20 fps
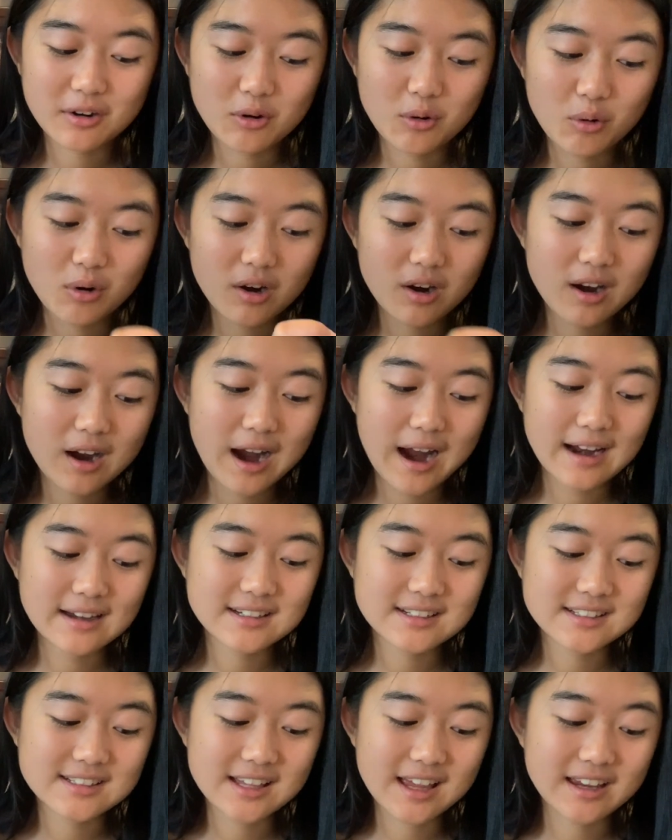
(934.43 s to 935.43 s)
or I
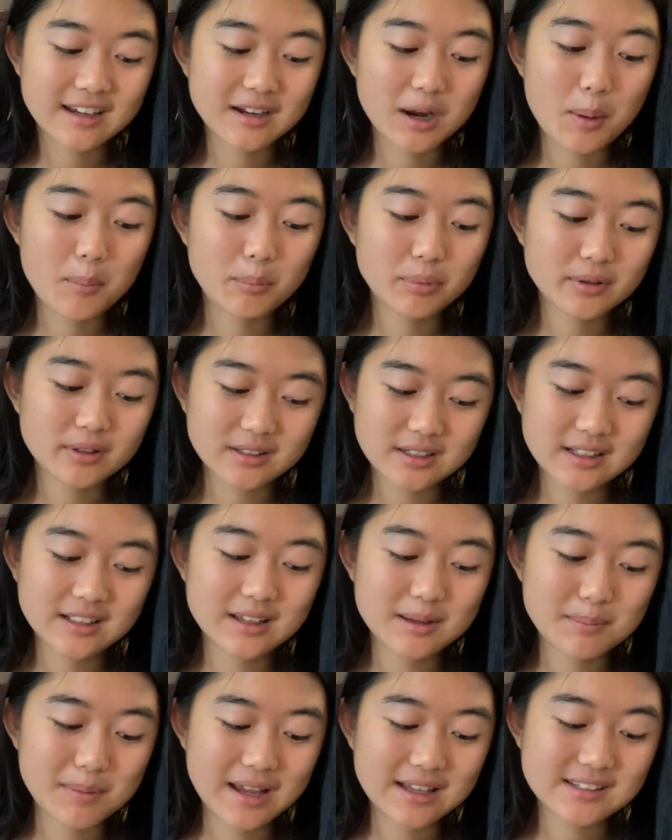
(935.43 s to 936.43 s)
just like
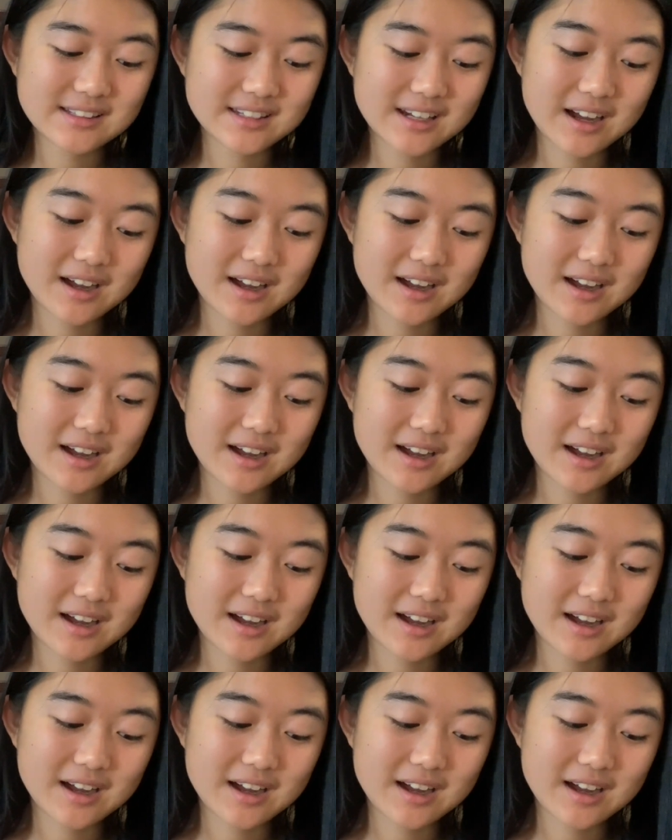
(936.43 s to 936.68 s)
completely messed